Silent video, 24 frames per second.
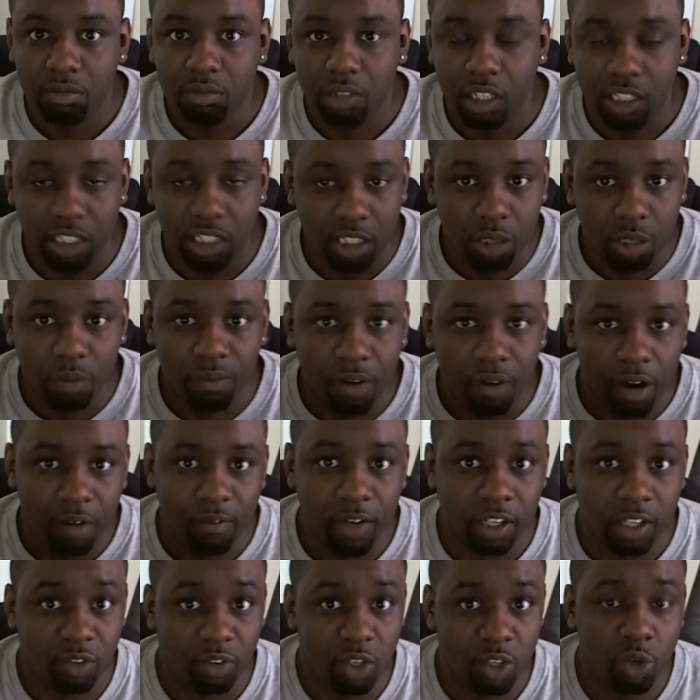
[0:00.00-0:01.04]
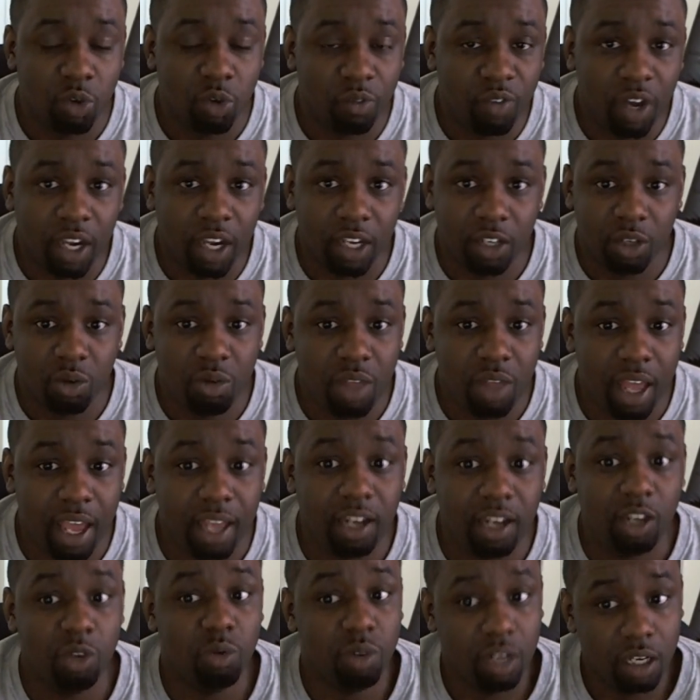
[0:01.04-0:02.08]
Is it too far-fetched for you to fucking do
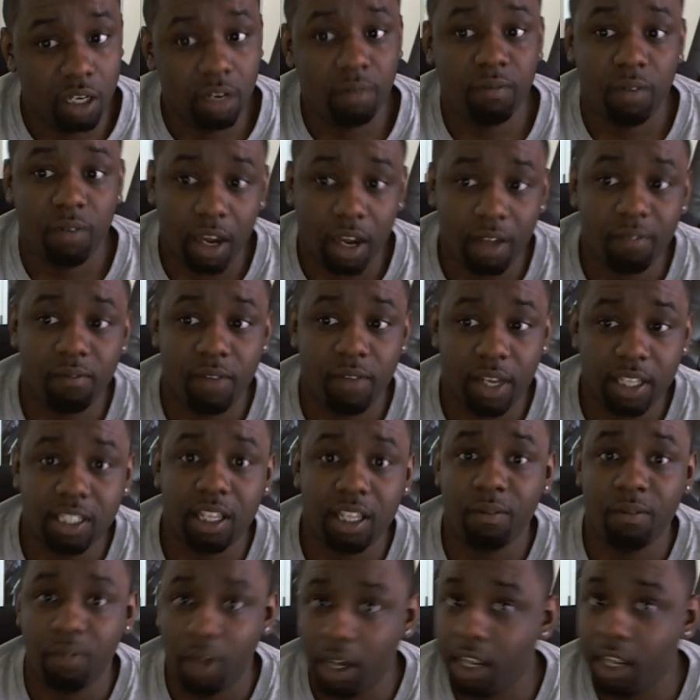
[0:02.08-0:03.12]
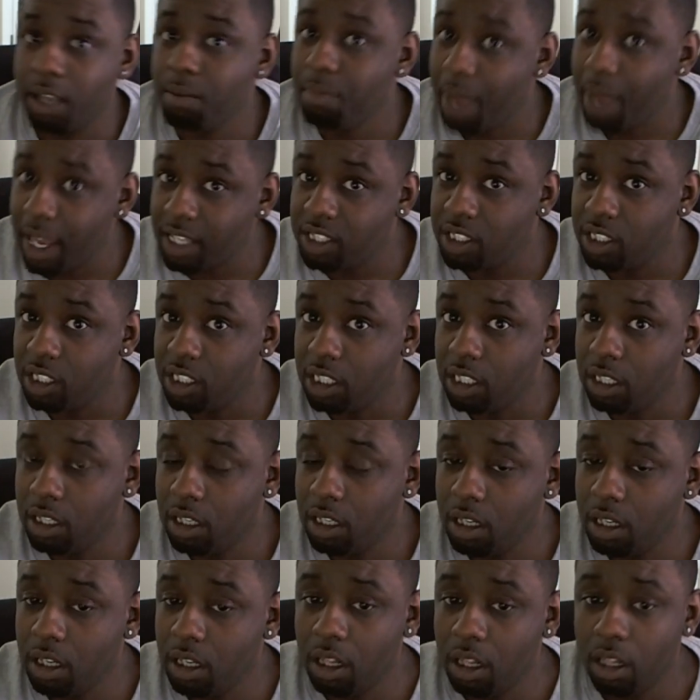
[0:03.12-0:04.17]
that? You need to fucking fix that fucking messaging.
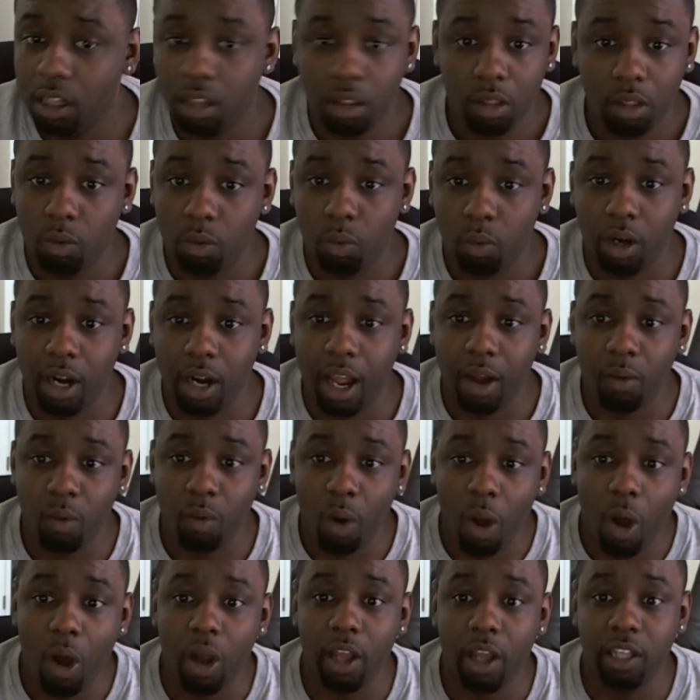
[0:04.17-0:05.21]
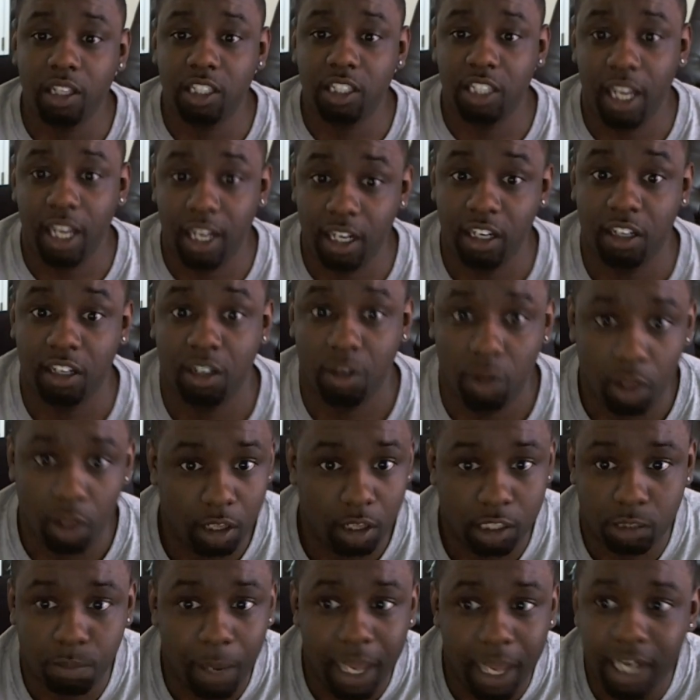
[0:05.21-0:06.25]
We're not wrong in saying
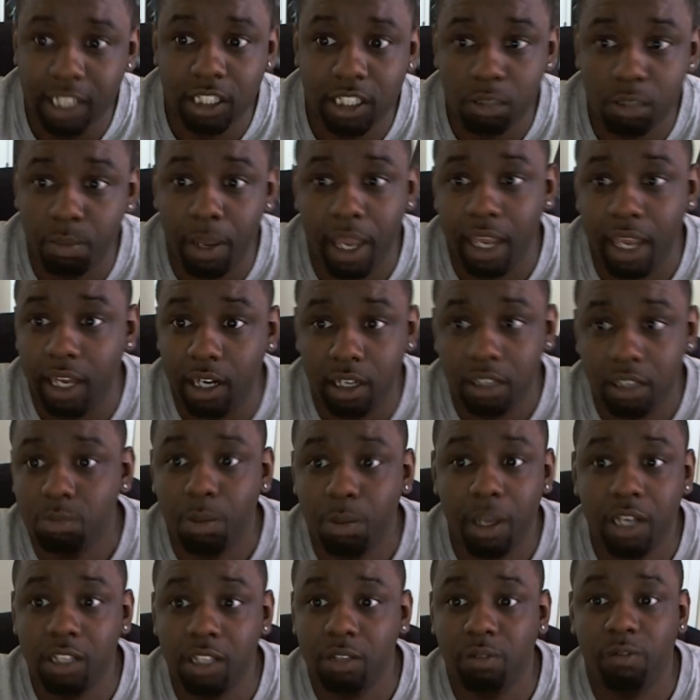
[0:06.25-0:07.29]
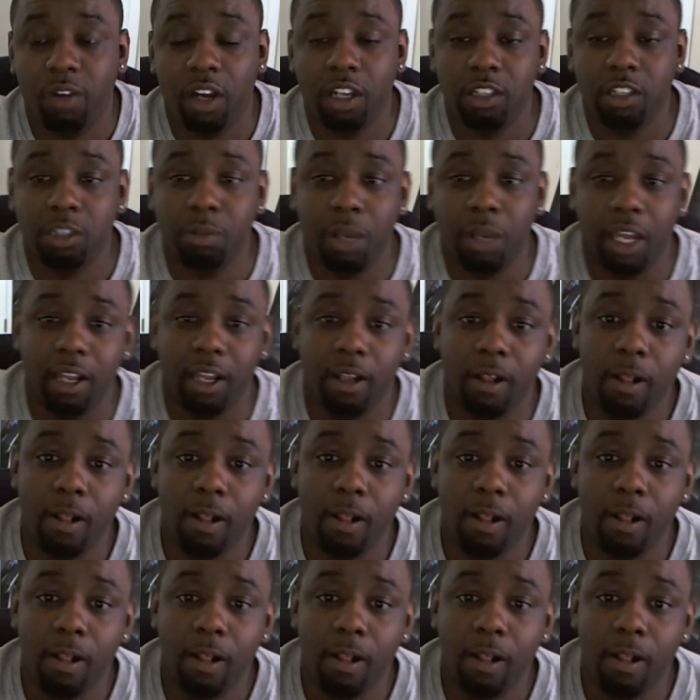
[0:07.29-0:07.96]
a spade is a spade. A spade is a fucking spade.